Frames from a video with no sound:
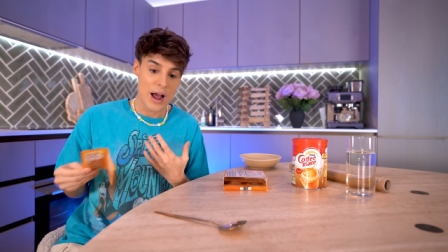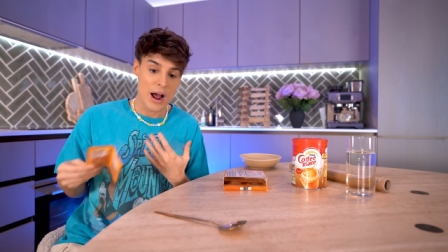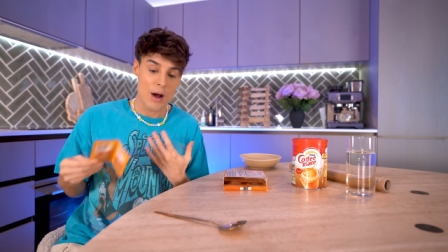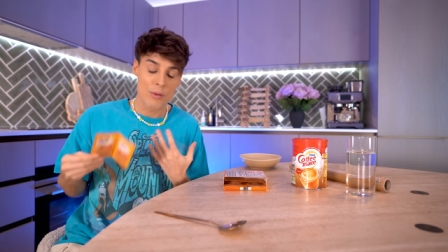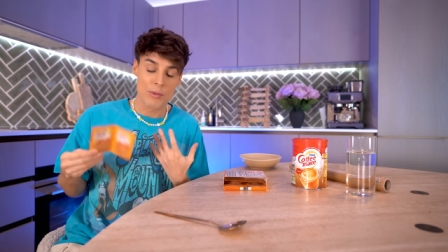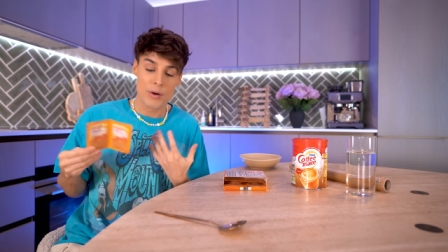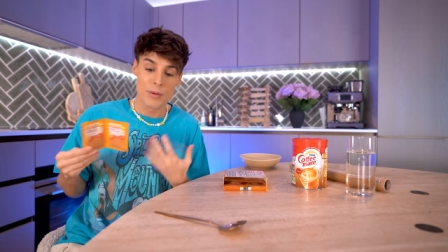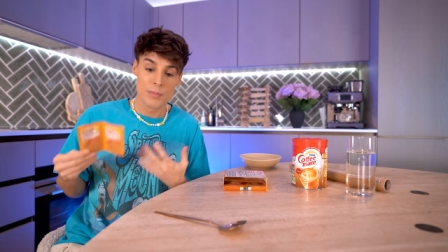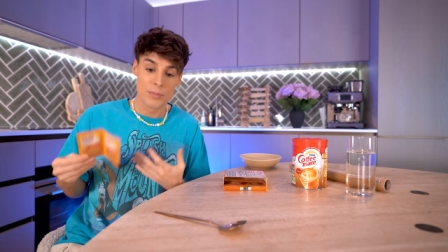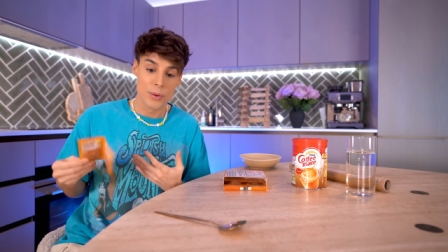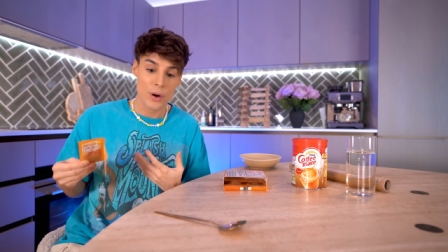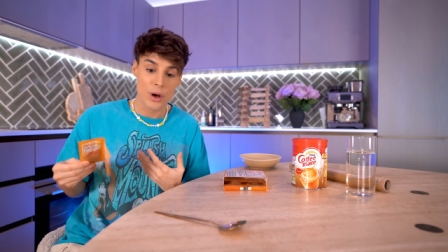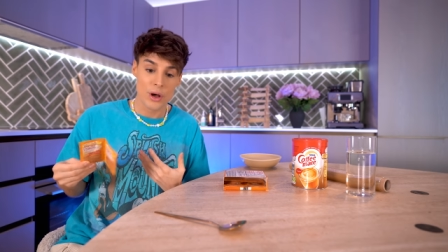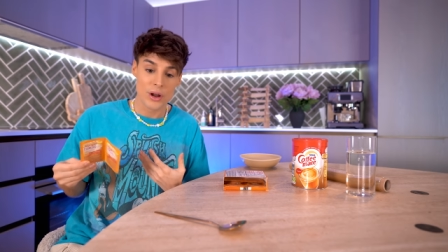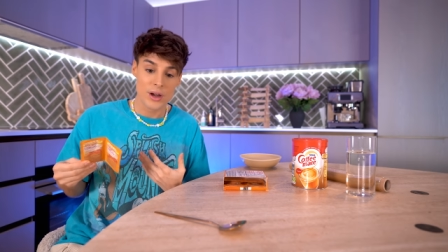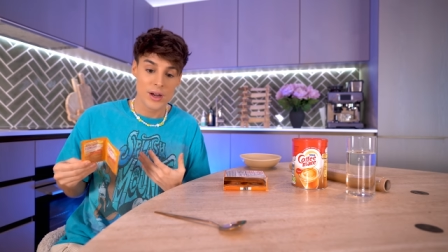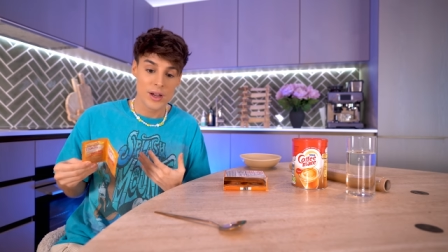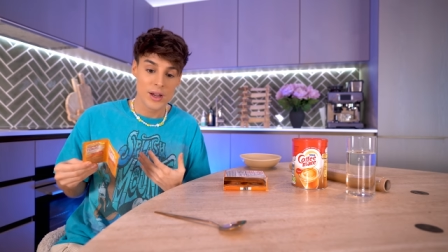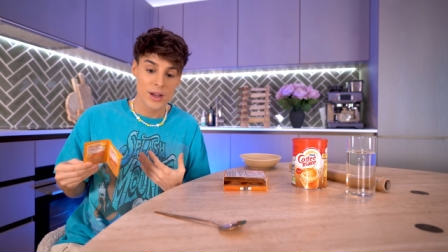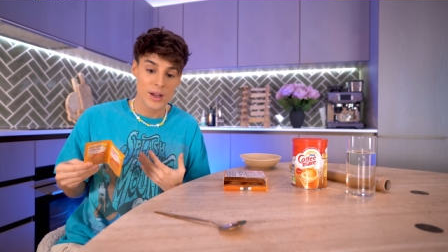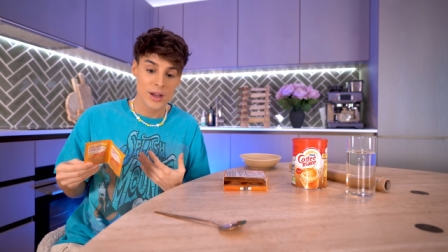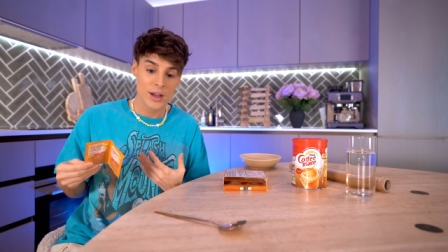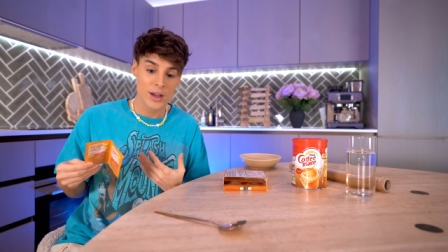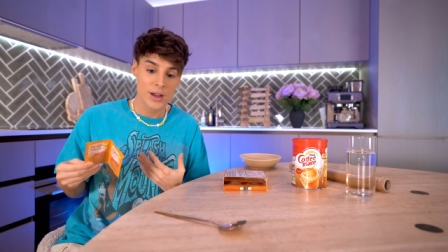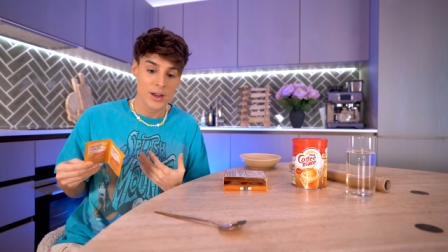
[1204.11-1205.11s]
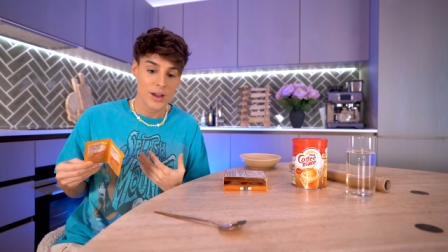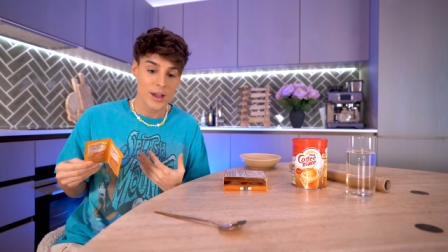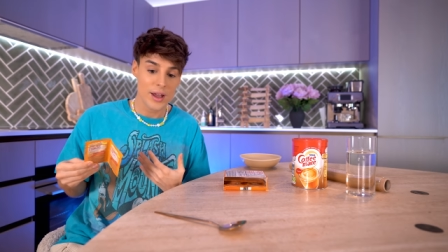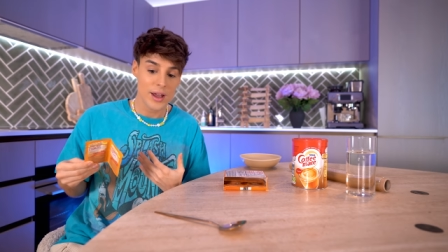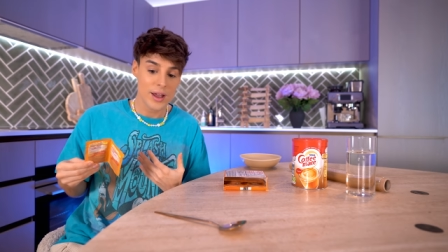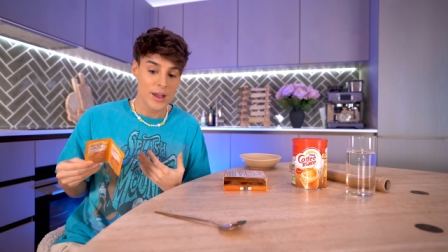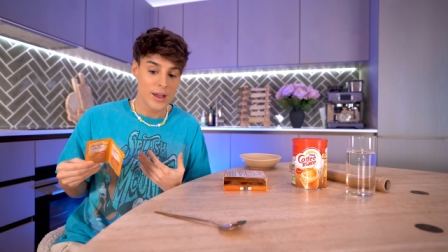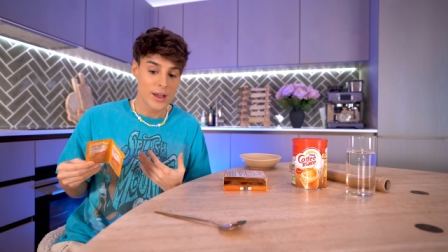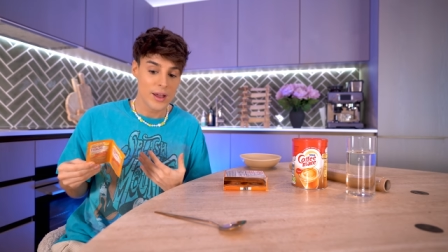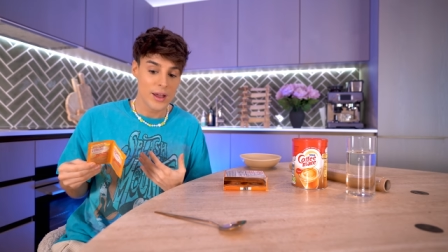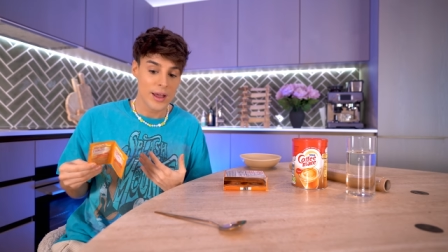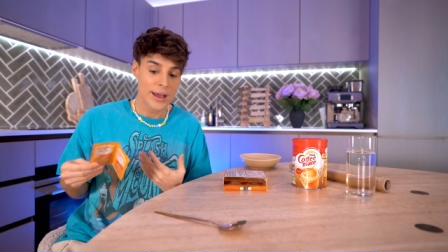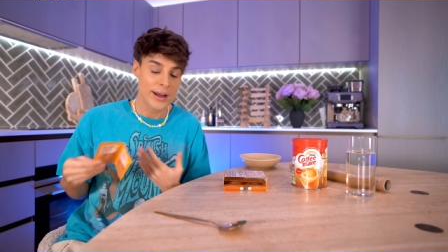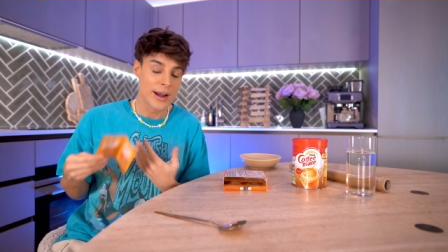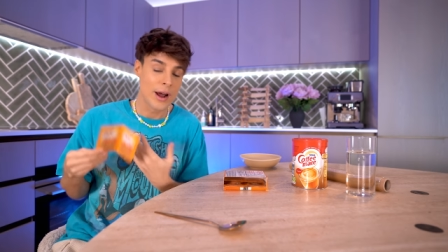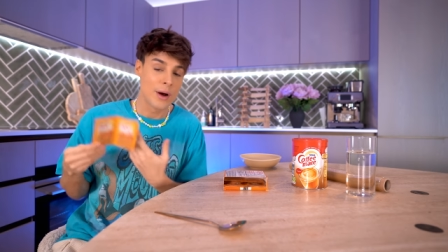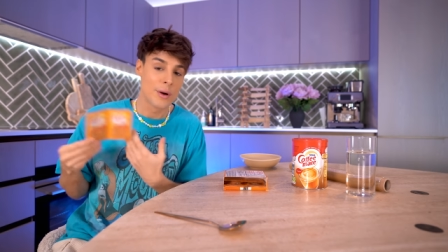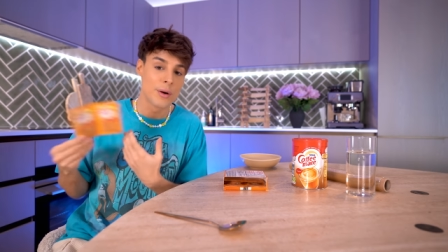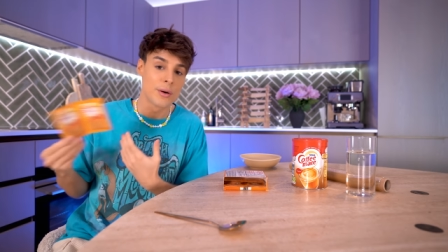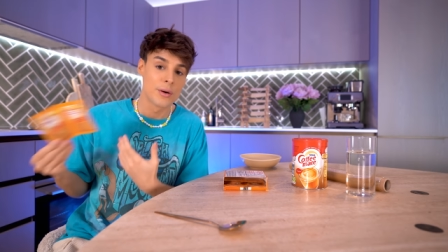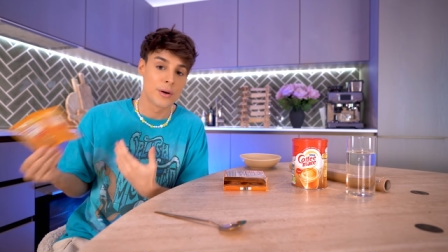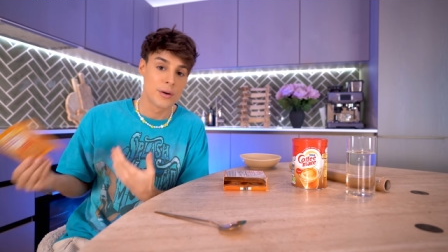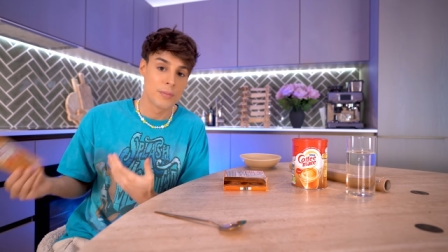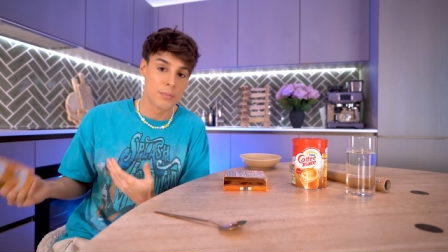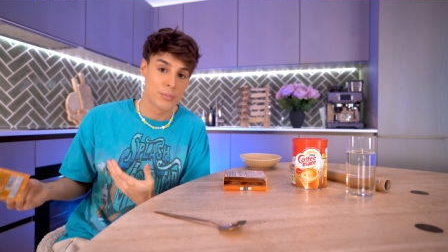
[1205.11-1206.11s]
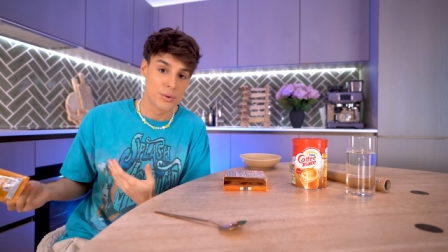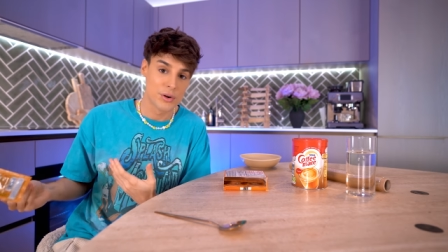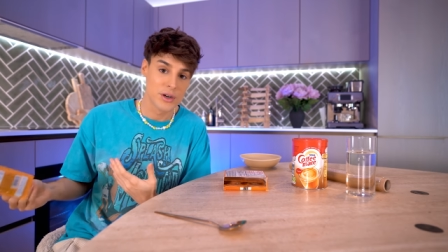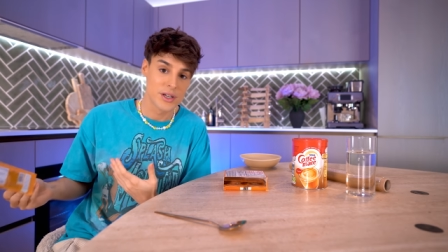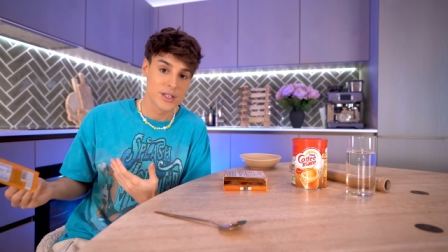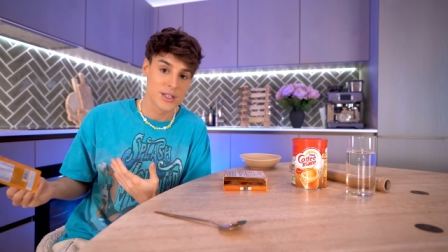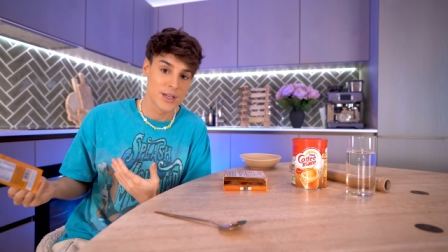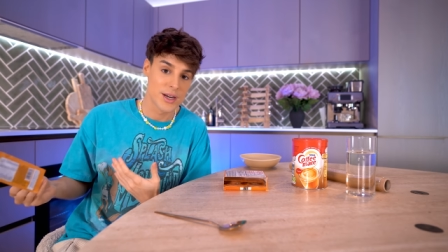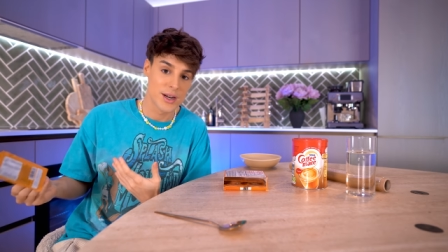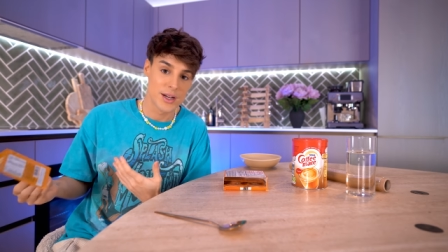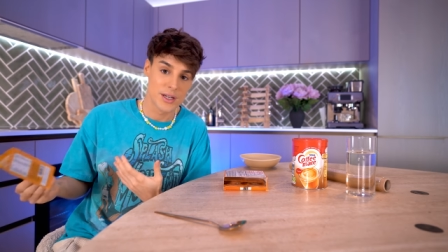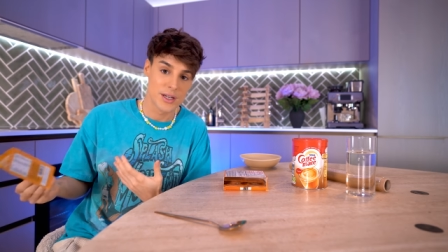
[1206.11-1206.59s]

our body and our prison